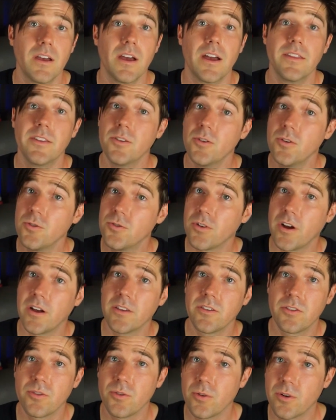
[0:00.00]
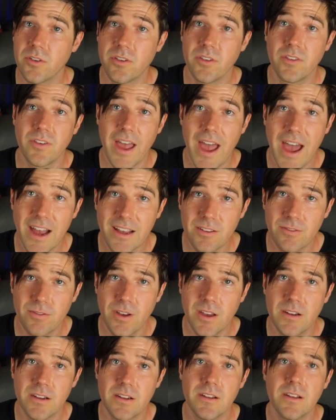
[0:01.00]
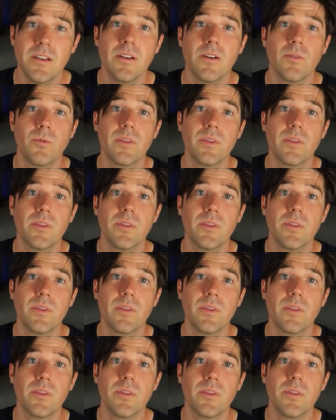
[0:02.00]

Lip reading: and the neutron source is activated